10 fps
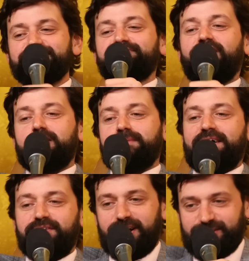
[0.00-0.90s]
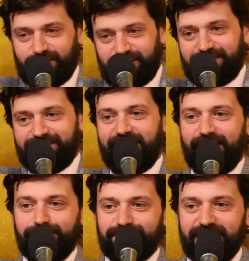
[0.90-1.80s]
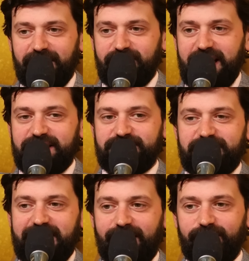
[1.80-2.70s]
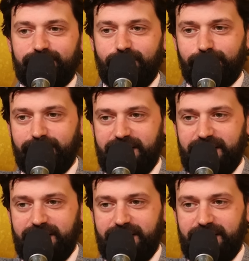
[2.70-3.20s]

doesn't fuck about, the Ayatollah. No. If you get your dick out in the wrong